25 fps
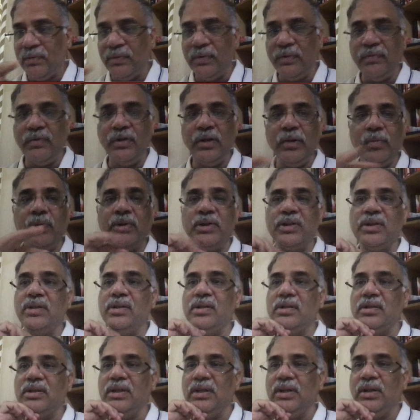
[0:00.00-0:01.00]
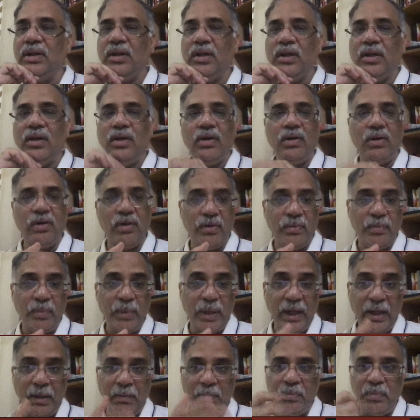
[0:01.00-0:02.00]
50 patients say, or
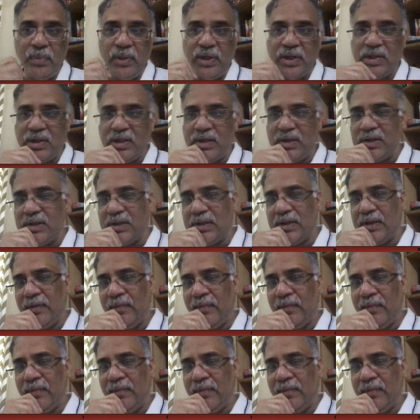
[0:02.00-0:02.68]
m patients,